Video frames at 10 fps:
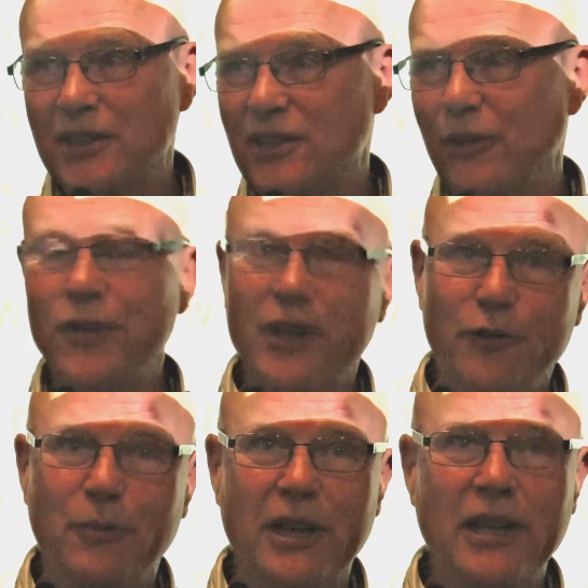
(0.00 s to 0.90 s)
So forgive
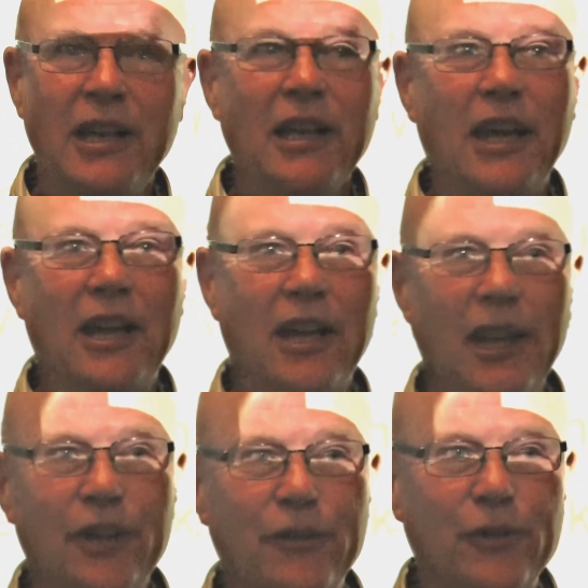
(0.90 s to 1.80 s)
me
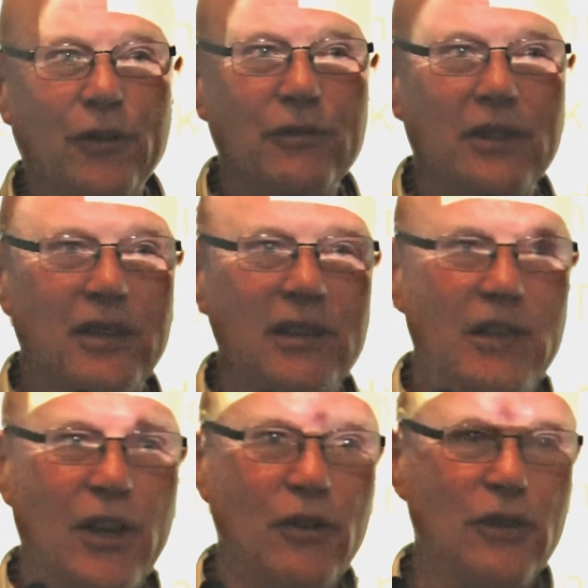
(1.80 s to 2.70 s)
if you
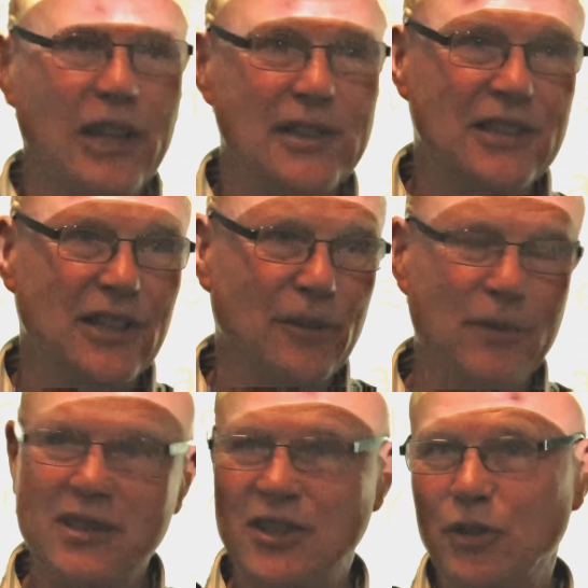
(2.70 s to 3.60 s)
know less than I'm
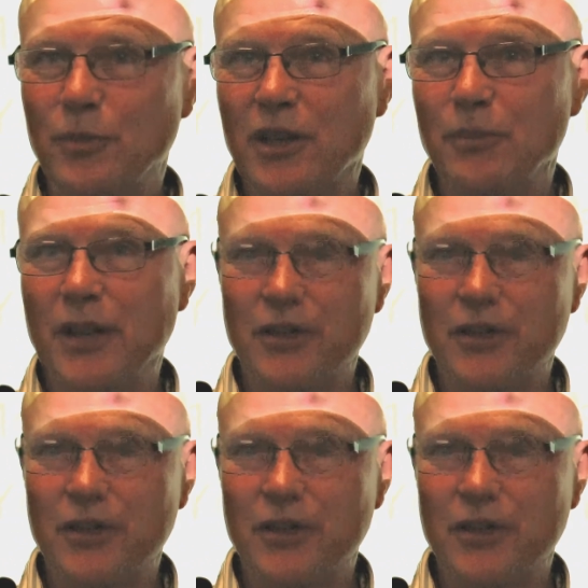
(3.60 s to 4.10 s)
assuming about